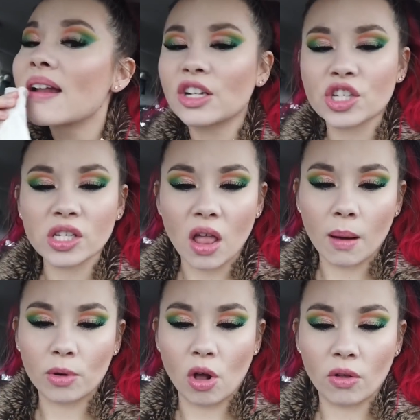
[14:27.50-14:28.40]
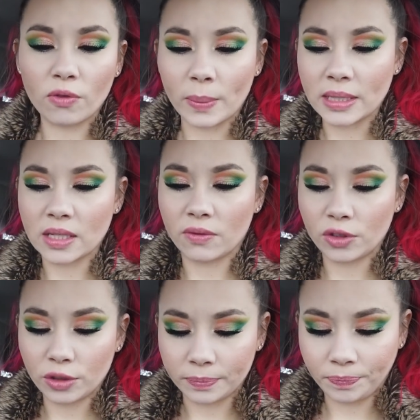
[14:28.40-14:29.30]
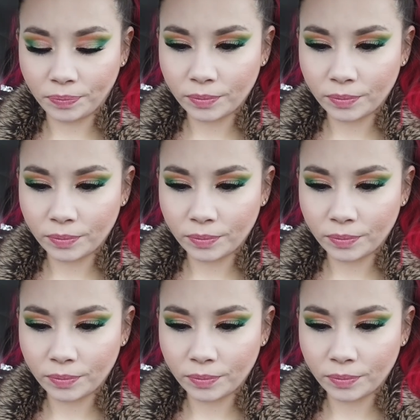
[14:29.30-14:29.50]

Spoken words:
I just slobbered all over myself too.